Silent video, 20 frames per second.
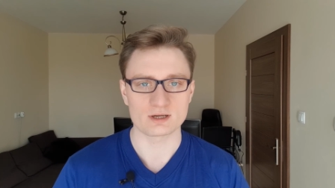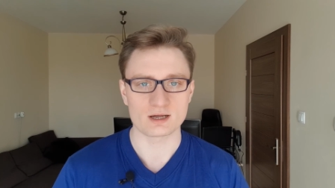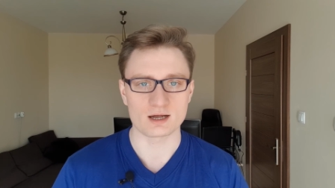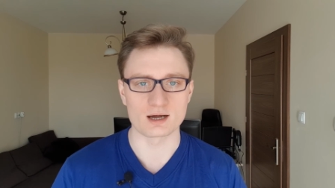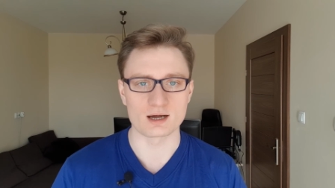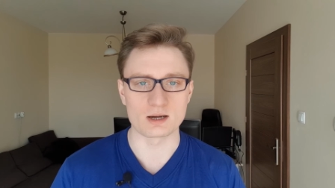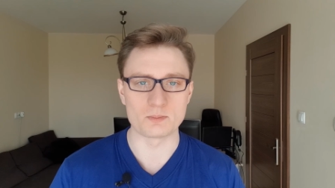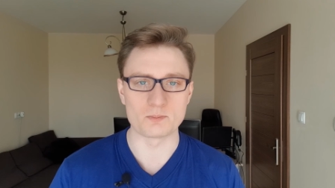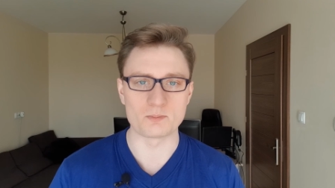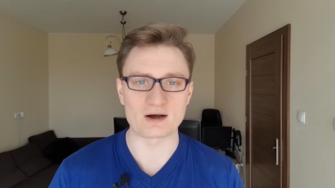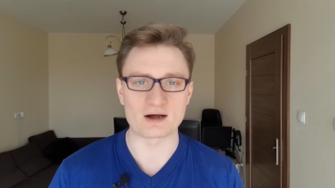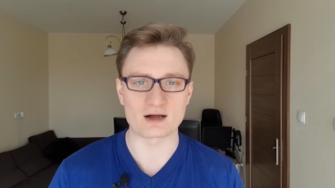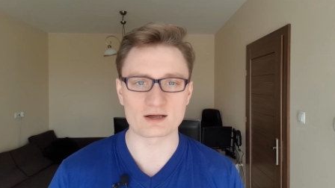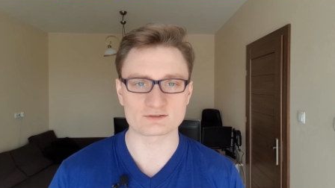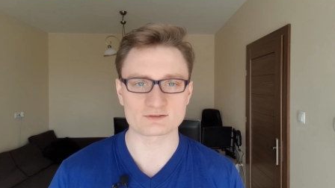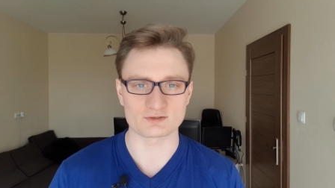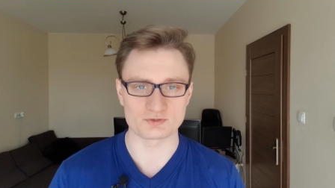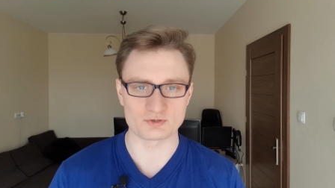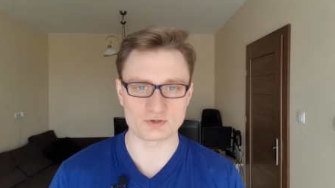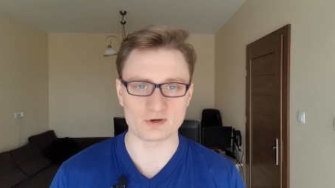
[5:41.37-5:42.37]
uh,
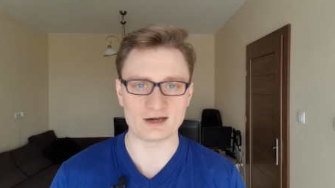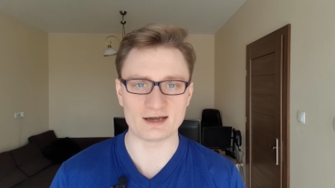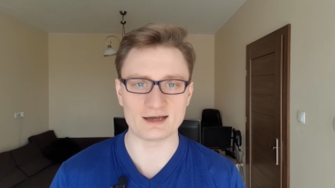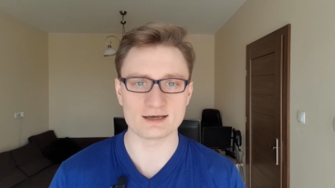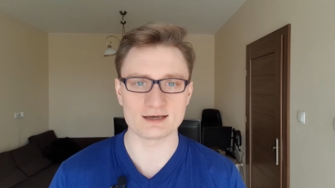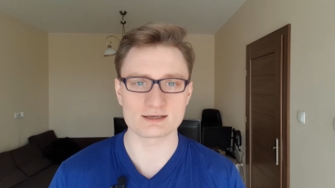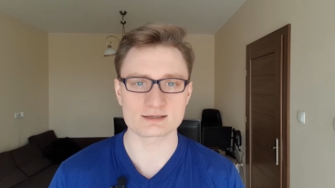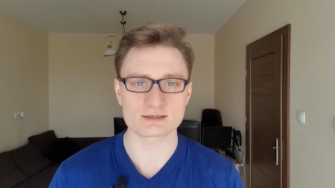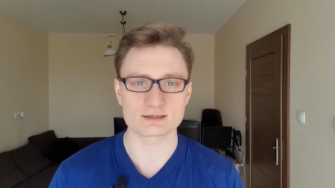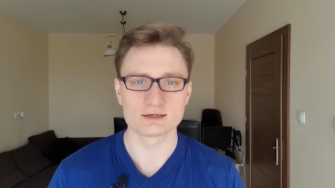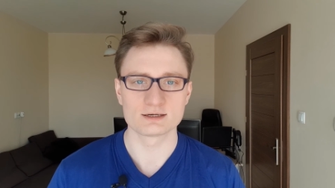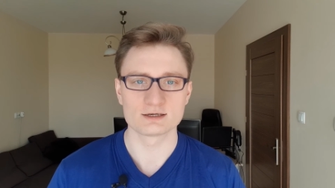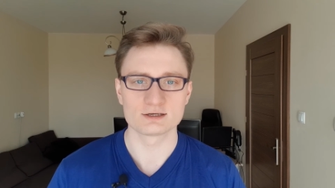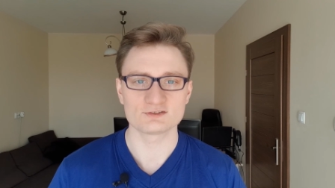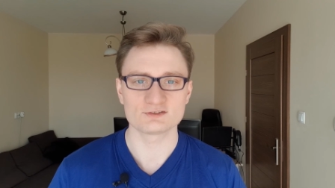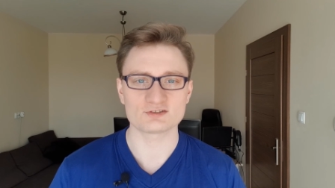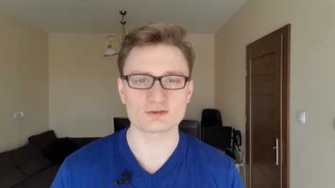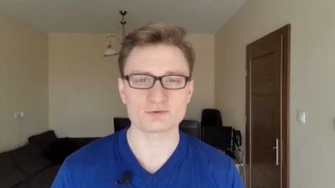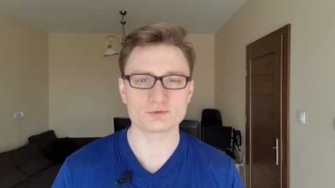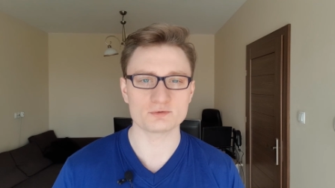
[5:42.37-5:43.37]
bugs on your head.
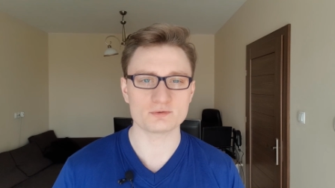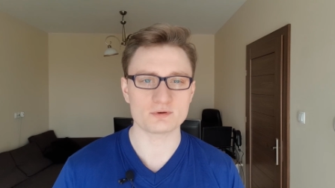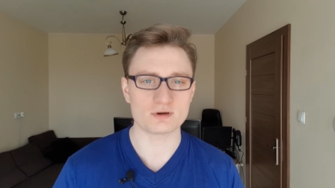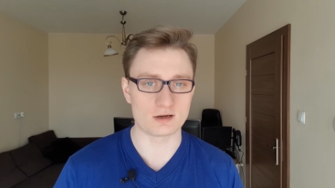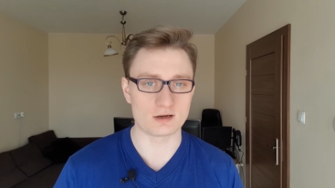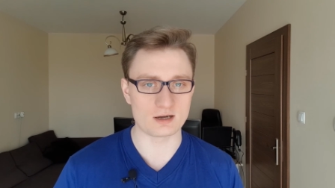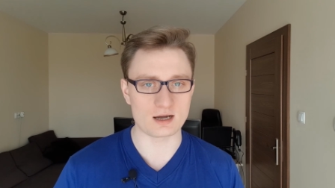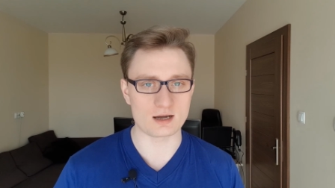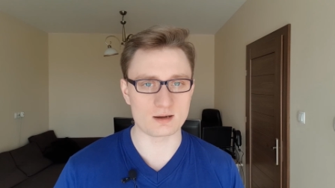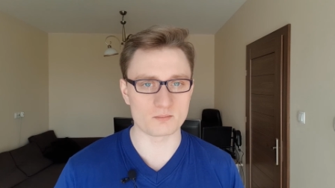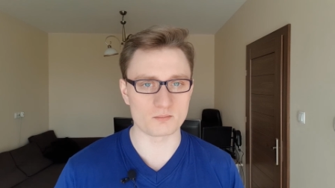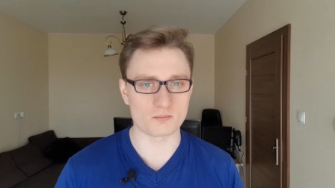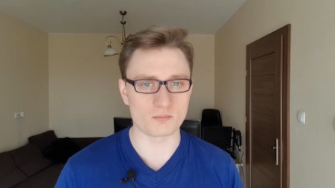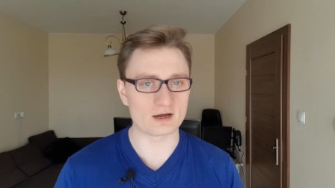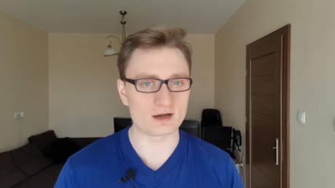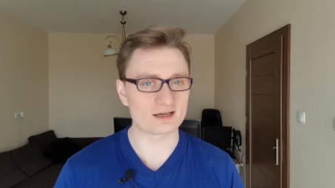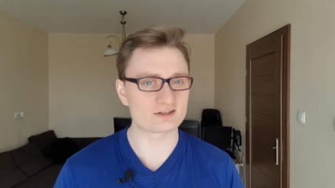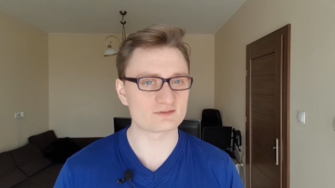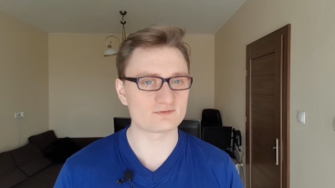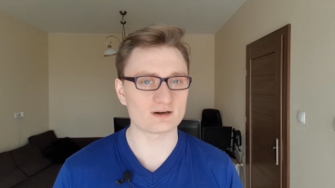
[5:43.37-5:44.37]
So
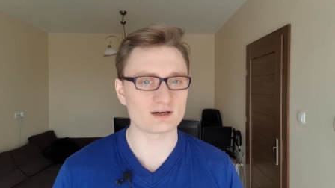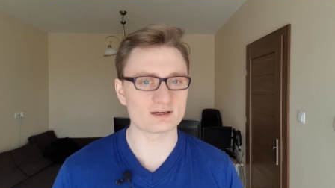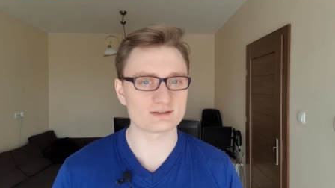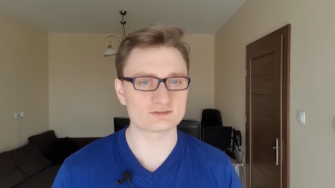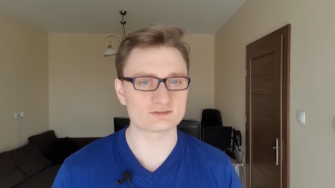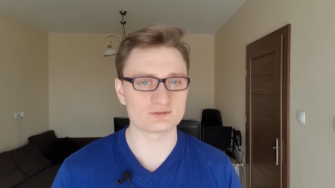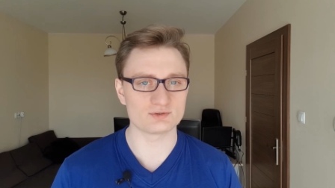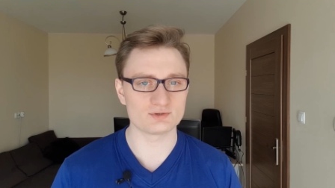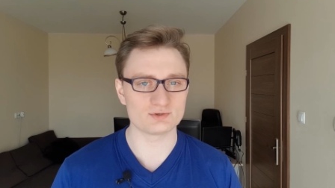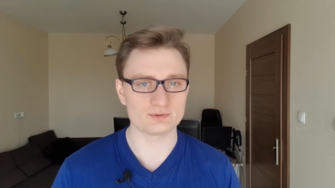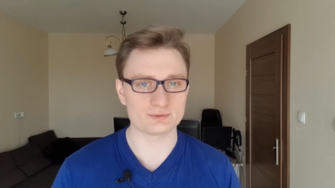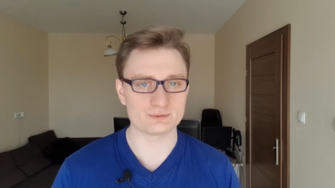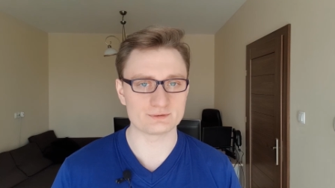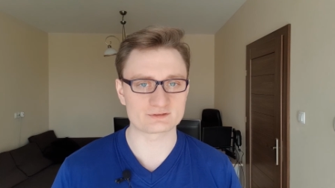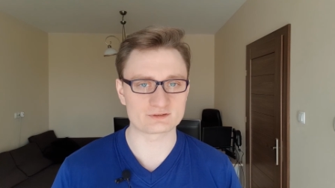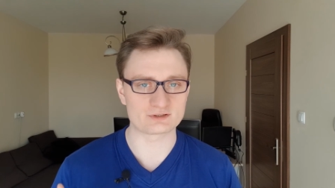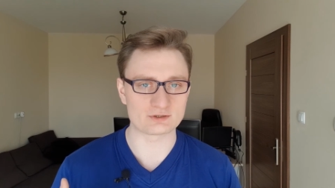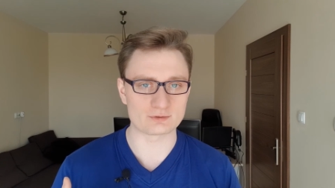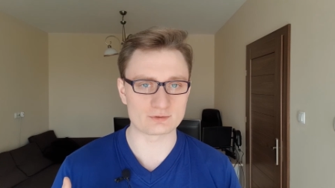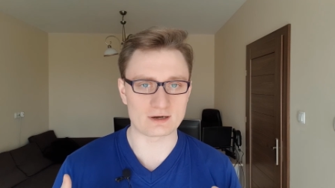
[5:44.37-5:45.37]
my advice to you
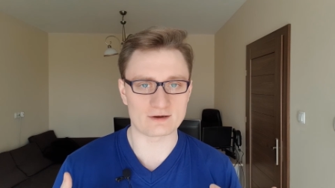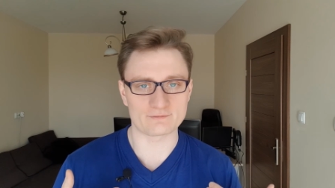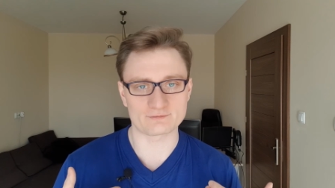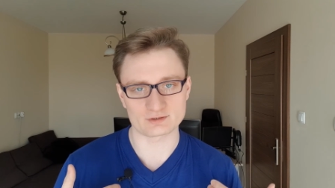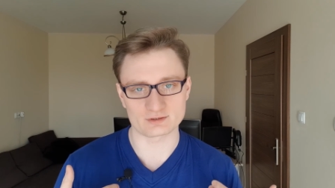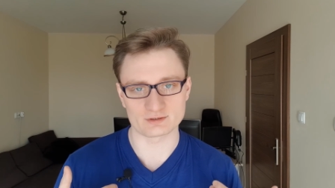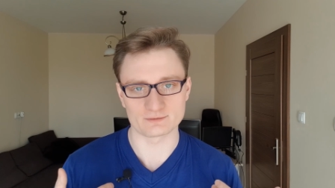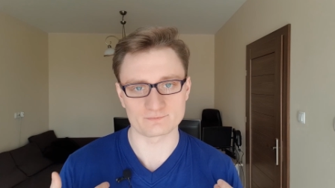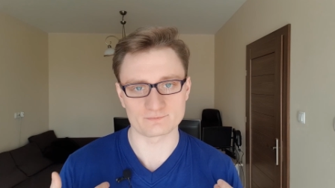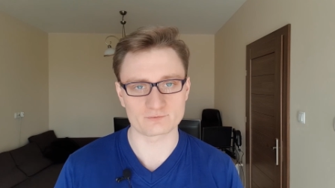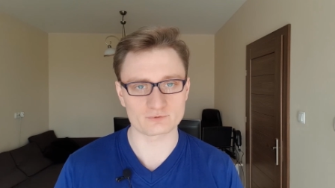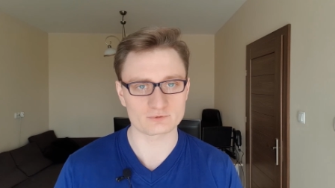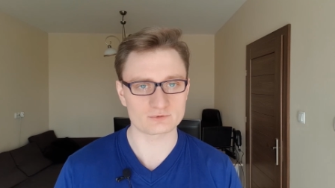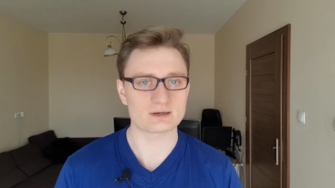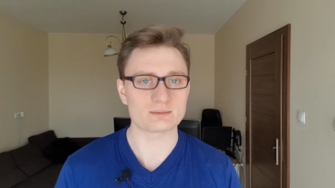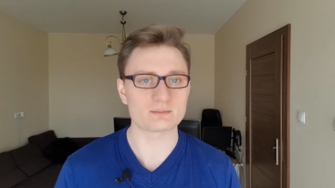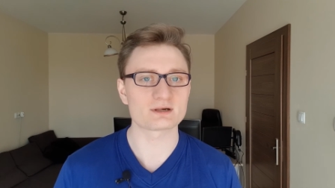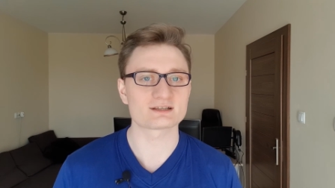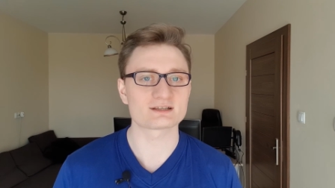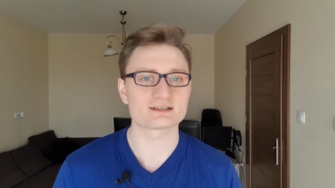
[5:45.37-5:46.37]
is go after
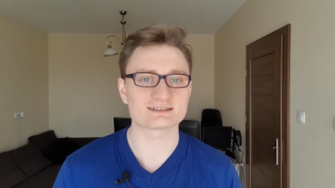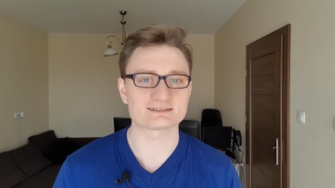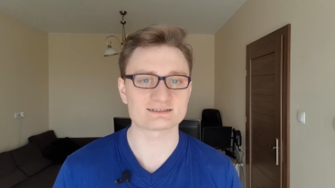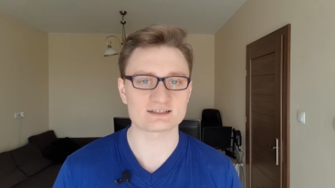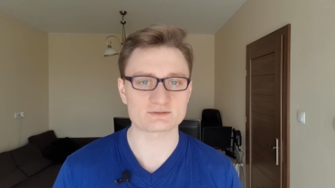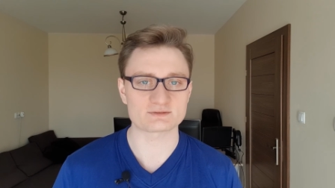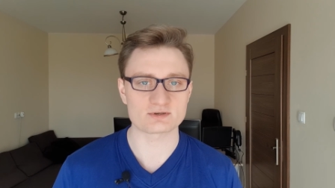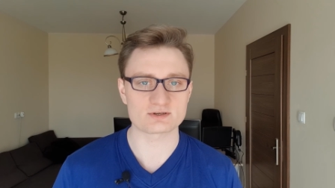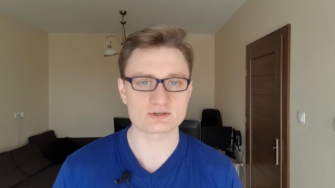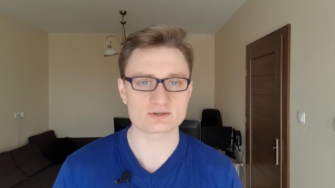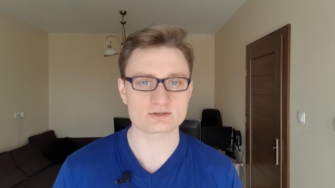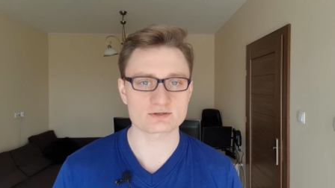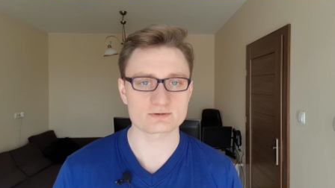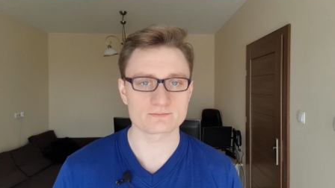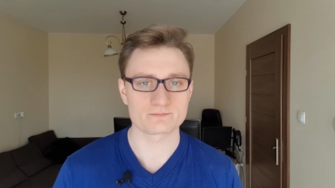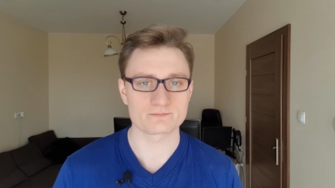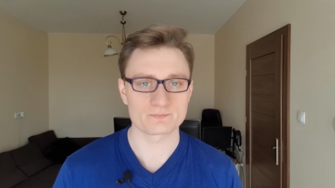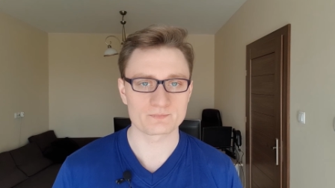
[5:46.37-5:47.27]
vulnerability assessment,